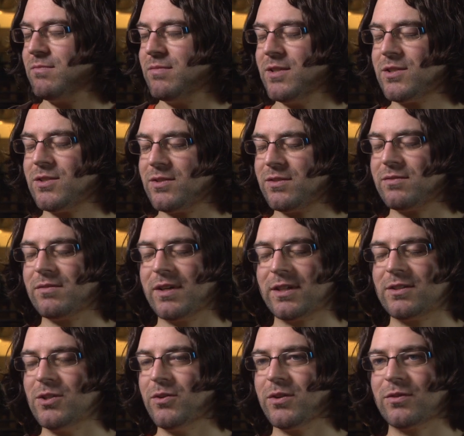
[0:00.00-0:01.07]
it's
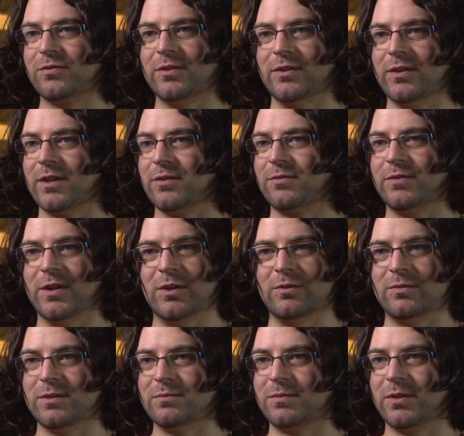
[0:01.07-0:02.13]
like no other feeling I've felt
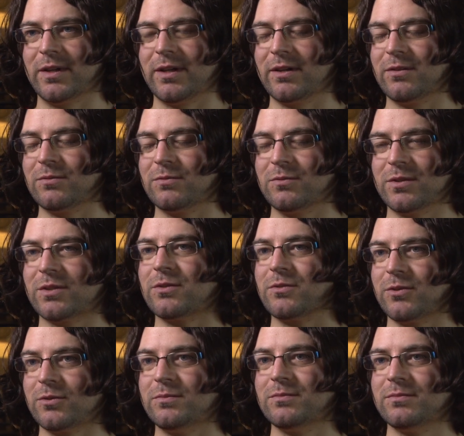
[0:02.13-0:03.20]
when playing with a
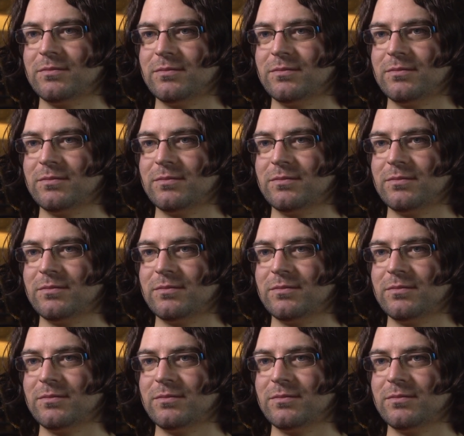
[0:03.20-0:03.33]
group.